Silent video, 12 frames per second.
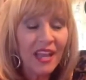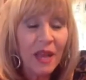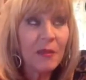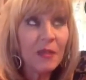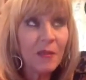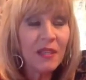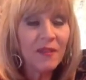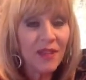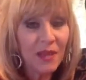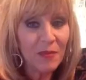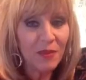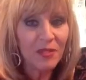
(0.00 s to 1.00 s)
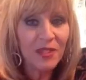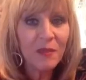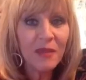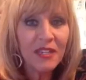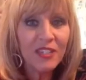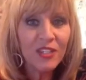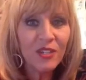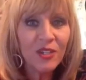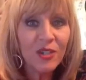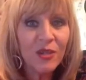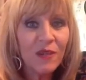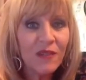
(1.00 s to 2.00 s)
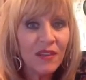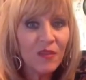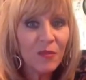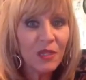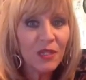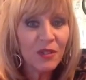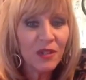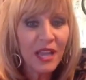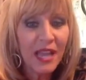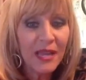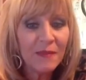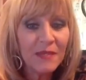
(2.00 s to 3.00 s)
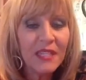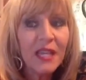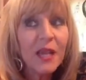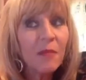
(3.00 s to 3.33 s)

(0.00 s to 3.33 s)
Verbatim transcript: I mean, the month of April. So make sure you have given me your names.